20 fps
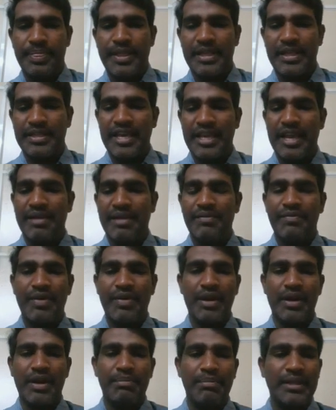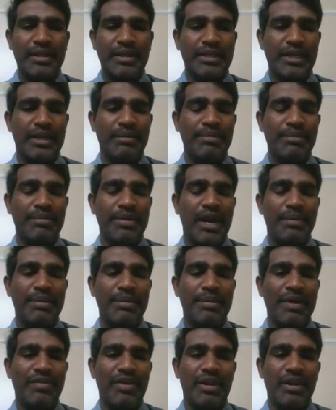The same method may not
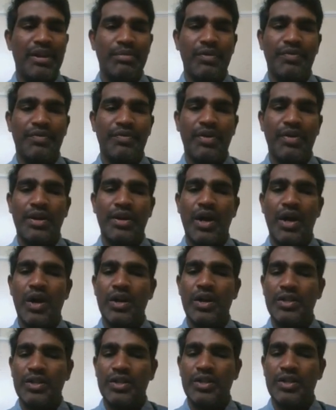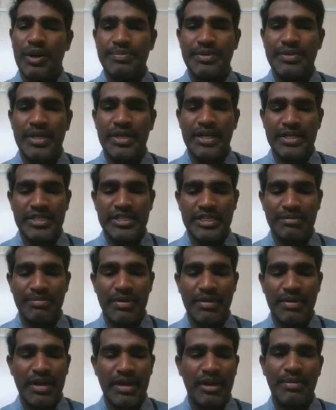be available for all the objects,
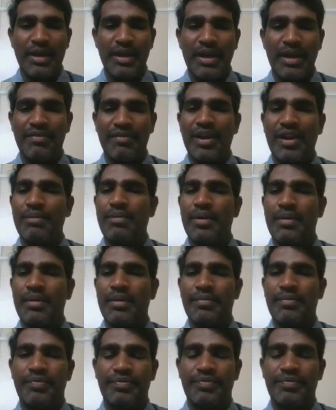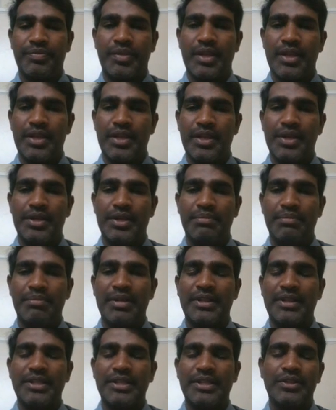may not be available.
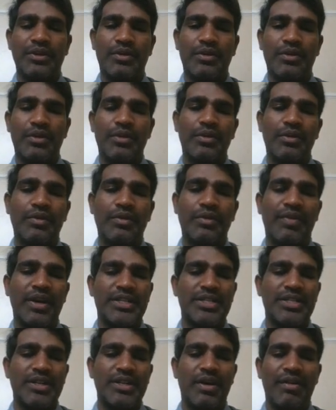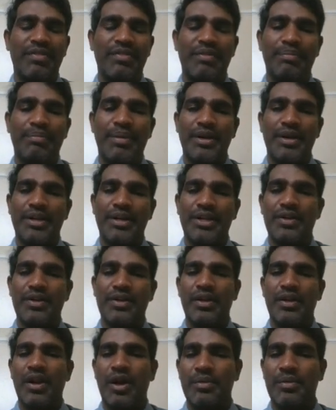Method is equal to function of
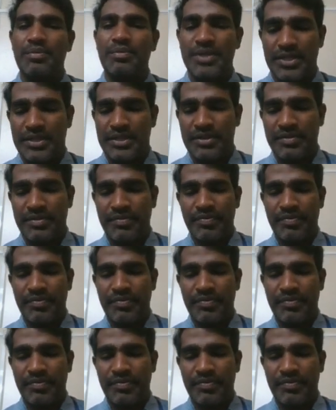particular object.